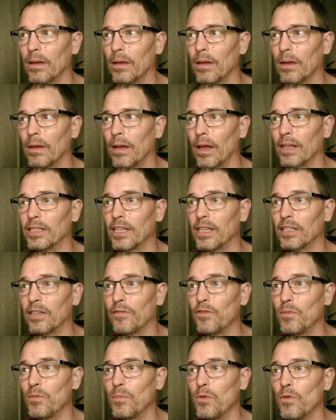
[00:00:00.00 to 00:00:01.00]
it says
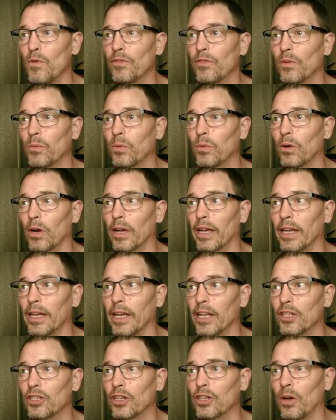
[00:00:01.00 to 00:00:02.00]
if you move the rook, it
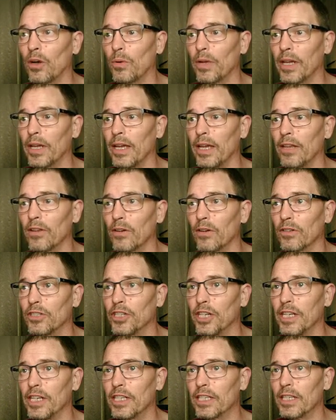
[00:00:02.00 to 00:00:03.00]
needs to go to either
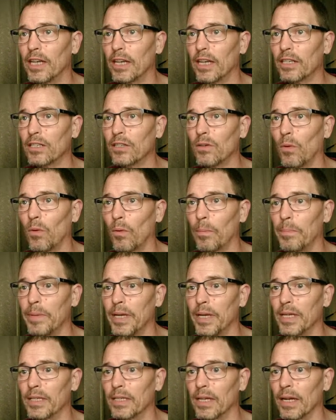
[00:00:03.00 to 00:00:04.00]
g6 or
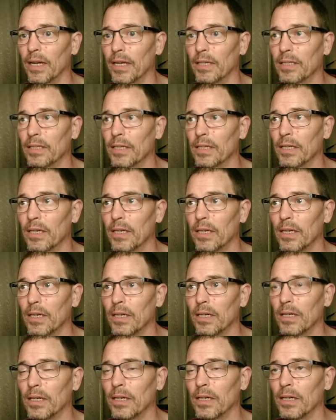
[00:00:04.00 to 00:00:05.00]
b6.
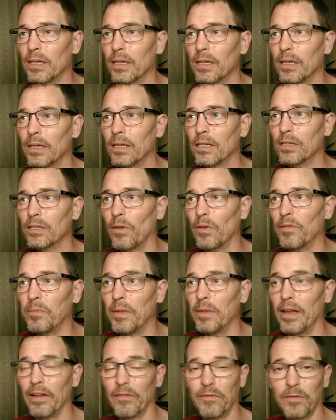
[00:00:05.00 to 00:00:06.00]
So if,
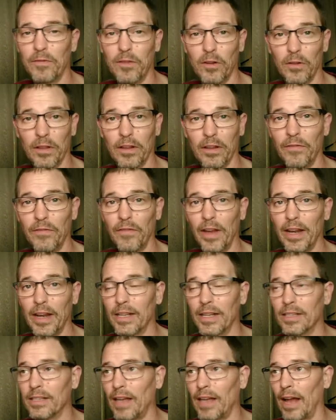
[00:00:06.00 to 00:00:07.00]
if you're the
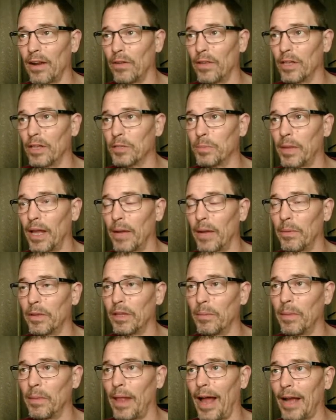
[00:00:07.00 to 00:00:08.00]
defending side on this, playing with the
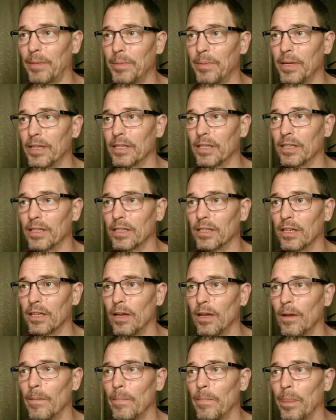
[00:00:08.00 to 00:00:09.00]
black pieces,
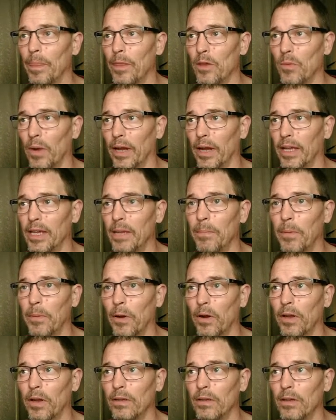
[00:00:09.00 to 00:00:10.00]
you want to keep
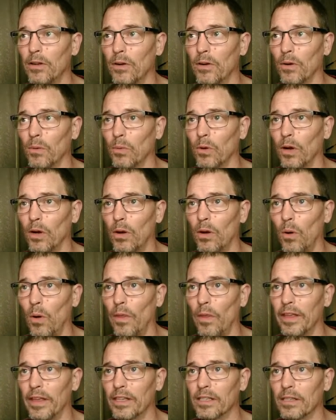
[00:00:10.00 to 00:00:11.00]
your, your rook
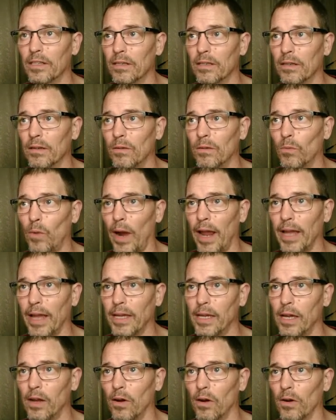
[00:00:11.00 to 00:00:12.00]
on this rank
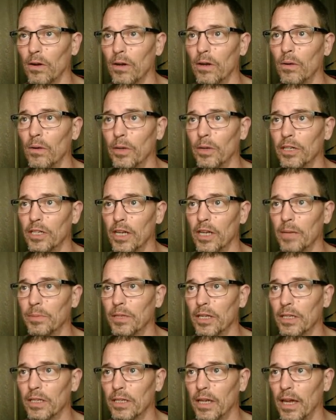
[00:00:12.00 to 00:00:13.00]
here, which keeps
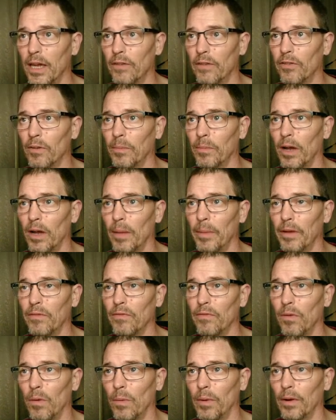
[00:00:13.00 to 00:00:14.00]
this king from coming
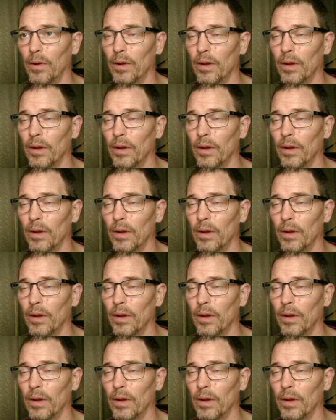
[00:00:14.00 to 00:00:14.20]
forward.